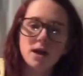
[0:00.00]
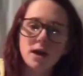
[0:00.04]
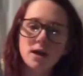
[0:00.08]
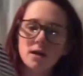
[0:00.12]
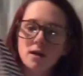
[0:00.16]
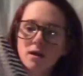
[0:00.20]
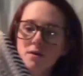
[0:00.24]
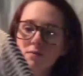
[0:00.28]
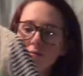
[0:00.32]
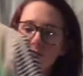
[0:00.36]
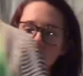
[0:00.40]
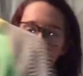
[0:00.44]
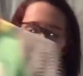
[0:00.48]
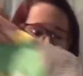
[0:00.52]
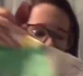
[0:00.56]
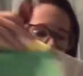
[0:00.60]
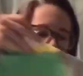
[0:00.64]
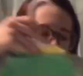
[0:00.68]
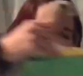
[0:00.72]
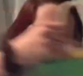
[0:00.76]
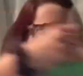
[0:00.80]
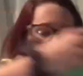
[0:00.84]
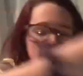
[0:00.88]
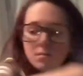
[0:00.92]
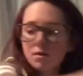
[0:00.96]
that up for
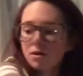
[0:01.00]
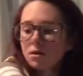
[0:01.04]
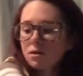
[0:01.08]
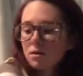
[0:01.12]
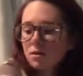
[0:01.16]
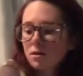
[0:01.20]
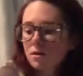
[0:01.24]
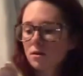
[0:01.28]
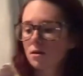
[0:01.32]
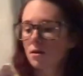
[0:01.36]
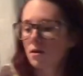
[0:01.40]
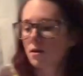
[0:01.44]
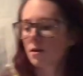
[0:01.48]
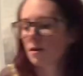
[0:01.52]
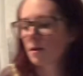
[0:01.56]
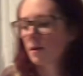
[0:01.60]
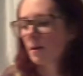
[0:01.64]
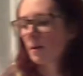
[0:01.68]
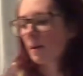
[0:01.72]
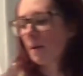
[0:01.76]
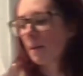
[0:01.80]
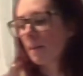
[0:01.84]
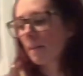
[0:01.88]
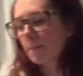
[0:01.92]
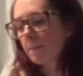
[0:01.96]
him.
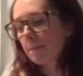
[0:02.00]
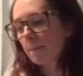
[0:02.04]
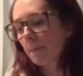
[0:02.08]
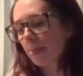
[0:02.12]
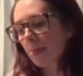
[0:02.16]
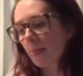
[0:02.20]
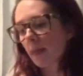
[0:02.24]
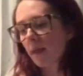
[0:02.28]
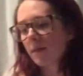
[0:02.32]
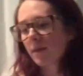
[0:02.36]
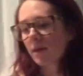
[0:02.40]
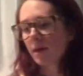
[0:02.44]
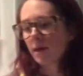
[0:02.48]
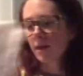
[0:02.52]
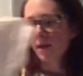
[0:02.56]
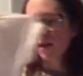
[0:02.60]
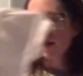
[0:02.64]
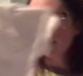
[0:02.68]
And then